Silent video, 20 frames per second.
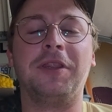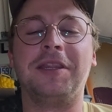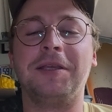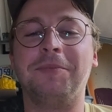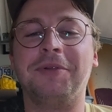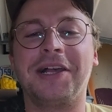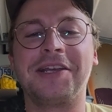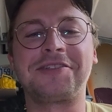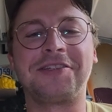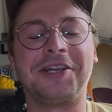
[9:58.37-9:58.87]
the
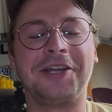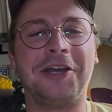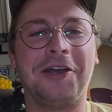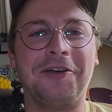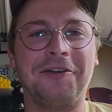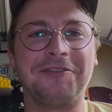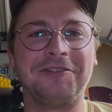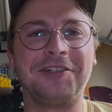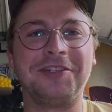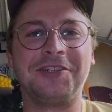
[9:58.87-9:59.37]
blessing
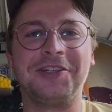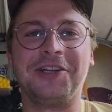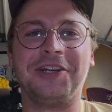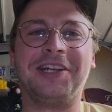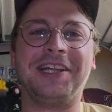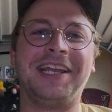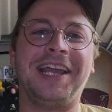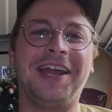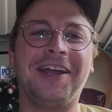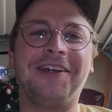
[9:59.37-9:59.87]
of
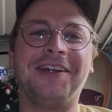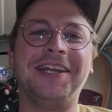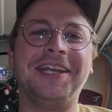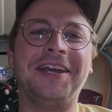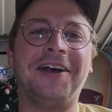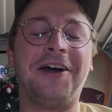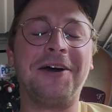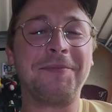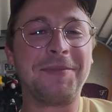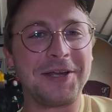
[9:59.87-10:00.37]
Dirty Harry
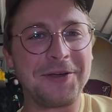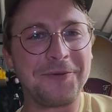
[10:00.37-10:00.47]
on my